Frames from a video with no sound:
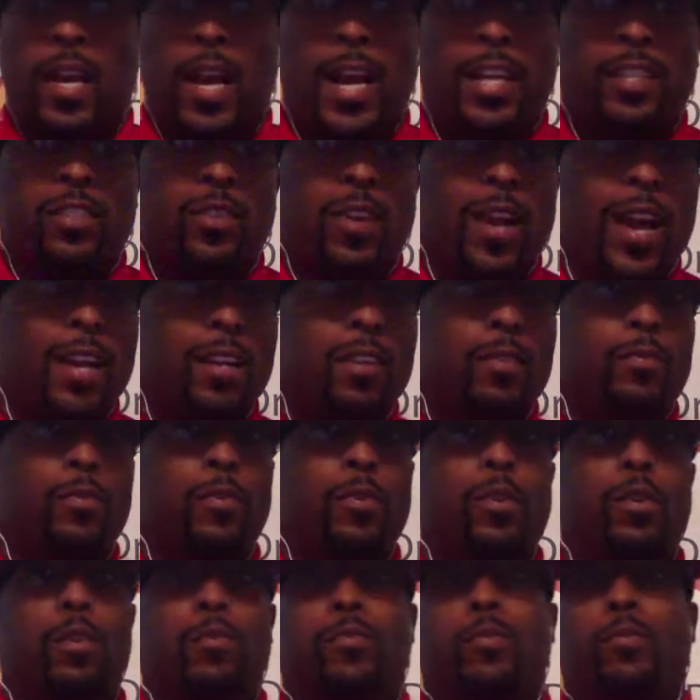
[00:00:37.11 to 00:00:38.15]
I tried to
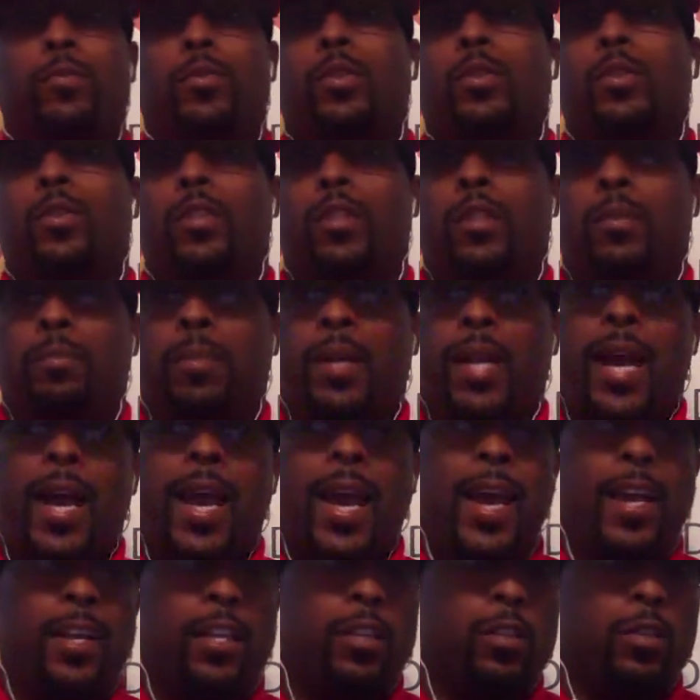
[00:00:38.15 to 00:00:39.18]
avoid from doing it, but I
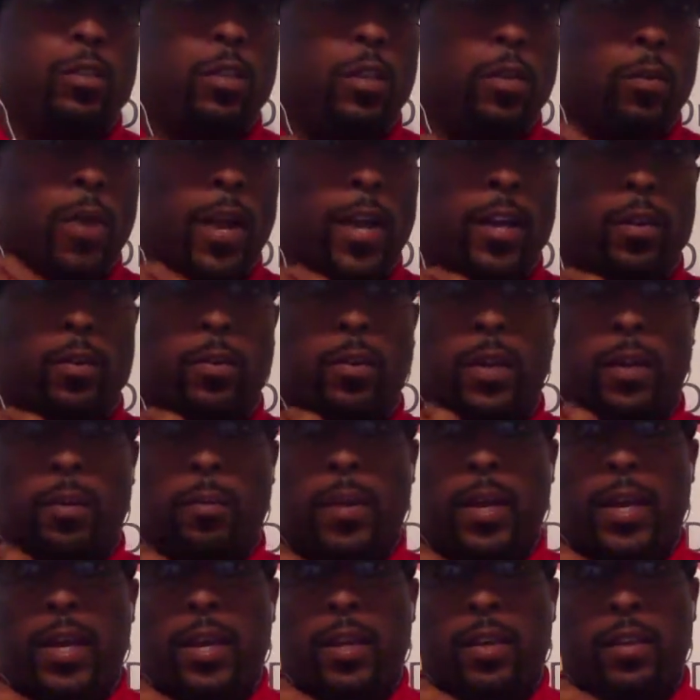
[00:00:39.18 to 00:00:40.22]
had to do it right quick,
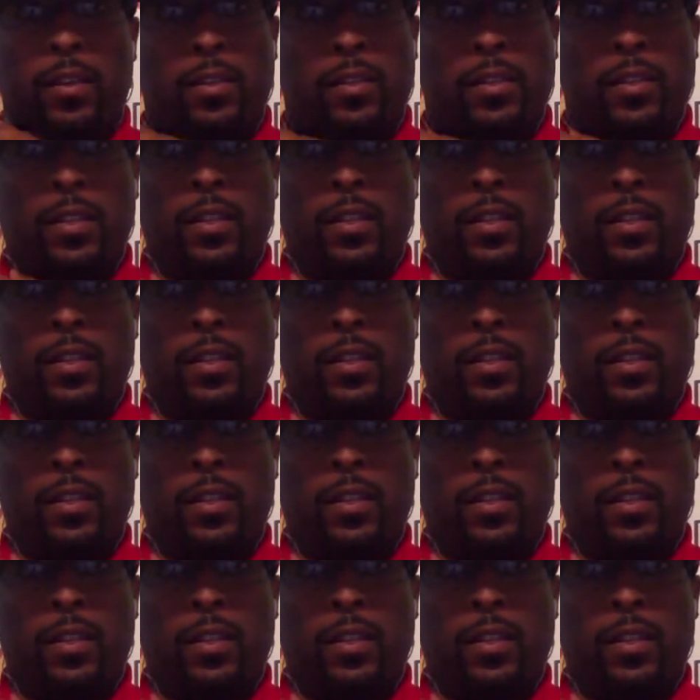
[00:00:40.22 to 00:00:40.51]
man.